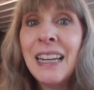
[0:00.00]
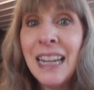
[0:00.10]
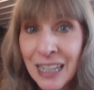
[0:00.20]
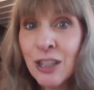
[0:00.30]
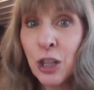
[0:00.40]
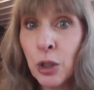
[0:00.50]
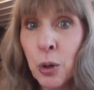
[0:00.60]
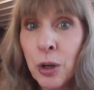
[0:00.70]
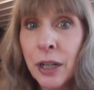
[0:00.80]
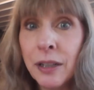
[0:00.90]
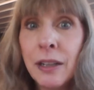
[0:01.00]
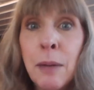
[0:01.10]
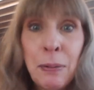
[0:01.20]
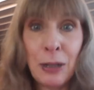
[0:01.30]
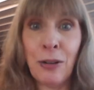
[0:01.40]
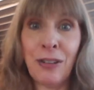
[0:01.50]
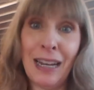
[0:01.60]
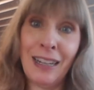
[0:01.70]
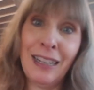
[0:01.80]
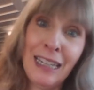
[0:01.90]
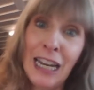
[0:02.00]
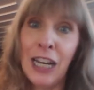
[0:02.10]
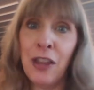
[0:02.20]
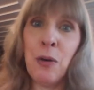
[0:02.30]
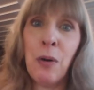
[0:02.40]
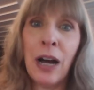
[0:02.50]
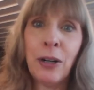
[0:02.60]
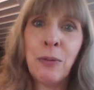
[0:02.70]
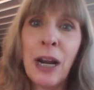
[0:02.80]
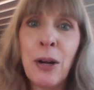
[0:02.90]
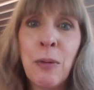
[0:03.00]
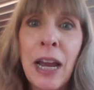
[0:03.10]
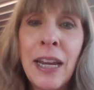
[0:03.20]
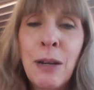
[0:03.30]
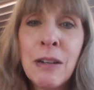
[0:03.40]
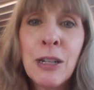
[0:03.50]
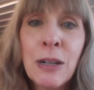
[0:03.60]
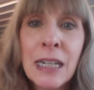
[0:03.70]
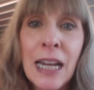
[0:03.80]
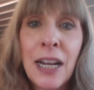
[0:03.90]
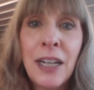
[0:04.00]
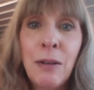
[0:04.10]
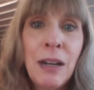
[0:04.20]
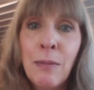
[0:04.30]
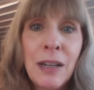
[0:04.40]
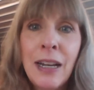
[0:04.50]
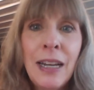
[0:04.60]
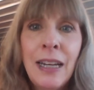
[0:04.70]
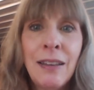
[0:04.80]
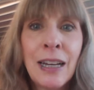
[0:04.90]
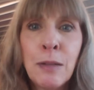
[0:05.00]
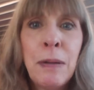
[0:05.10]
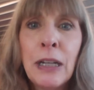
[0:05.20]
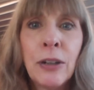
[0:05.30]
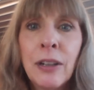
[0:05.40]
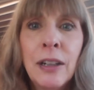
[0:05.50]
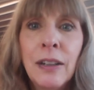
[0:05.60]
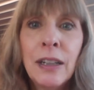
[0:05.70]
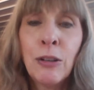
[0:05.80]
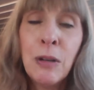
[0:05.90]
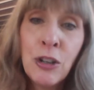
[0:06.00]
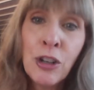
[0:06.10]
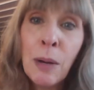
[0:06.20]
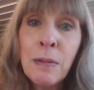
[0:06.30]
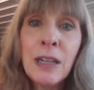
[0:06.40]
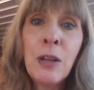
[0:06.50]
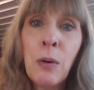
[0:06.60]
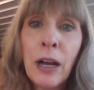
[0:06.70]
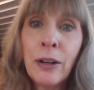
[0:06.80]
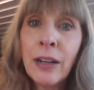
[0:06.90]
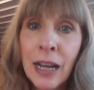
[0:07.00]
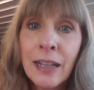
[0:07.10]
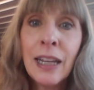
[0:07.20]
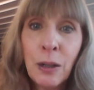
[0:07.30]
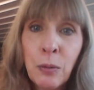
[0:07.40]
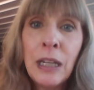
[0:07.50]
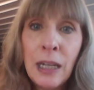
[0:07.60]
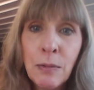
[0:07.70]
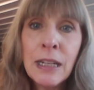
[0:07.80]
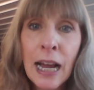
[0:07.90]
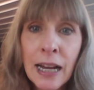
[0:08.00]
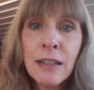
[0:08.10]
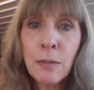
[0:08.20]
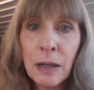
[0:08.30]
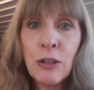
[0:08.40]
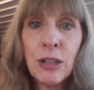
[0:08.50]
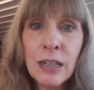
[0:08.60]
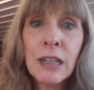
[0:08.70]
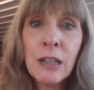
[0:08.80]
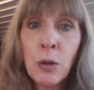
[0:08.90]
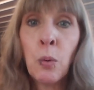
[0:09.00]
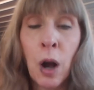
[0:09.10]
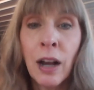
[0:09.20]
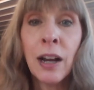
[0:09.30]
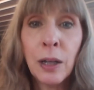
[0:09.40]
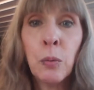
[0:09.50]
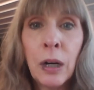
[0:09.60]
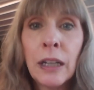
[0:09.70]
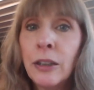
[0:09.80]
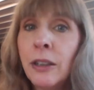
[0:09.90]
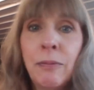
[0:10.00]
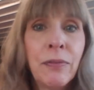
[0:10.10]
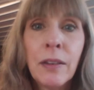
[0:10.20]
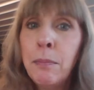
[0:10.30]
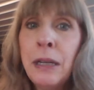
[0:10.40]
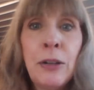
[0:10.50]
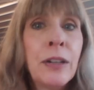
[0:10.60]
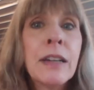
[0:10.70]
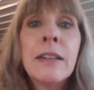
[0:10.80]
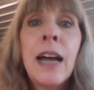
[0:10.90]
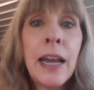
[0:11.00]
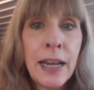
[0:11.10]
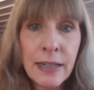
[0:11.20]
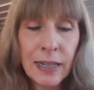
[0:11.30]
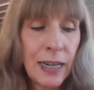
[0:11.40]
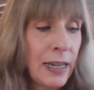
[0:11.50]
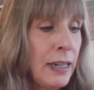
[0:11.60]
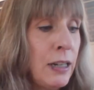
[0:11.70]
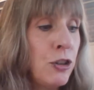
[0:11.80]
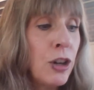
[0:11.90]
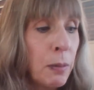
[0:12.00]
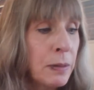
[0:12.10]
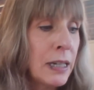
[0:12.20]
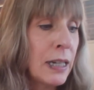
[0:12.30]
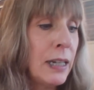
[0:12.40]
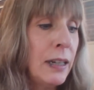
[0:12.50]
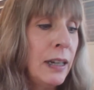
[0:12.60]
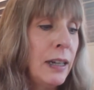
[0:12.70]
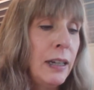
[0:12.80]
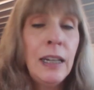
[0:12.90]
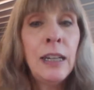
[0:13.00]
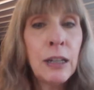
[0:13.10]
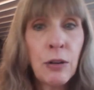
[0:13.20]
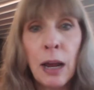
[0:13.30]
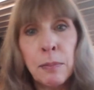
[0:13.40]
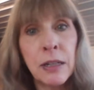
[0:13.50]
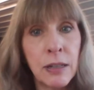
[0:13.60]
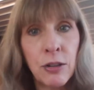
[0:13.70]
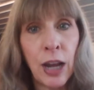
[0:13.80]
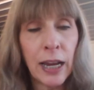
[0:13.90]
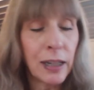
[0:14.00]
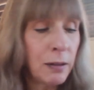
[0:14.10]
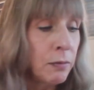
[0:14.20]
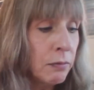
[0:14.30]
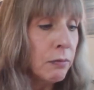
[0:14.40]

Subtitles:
it's the Lord. And Peter's like getting in the water right away. He was so excited. That's Peter. So he jumps in the water, kind of like when he was asked by Jesus to walk on water. Peter does not hesitate. He jumps in. He did grab his jacket,